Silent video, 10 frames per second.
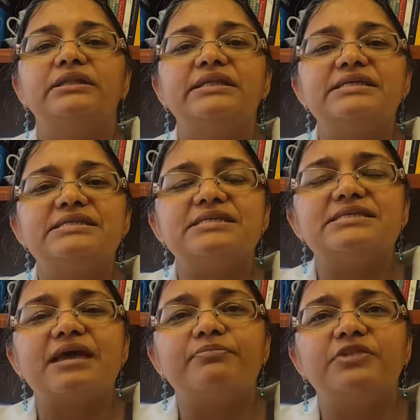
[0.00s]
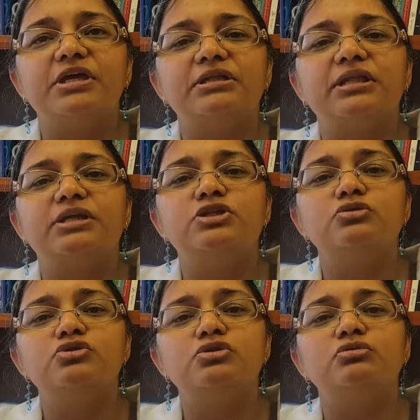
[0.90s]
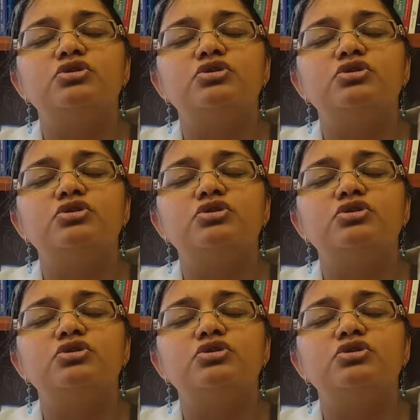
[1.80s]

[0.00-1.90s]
This is something that you do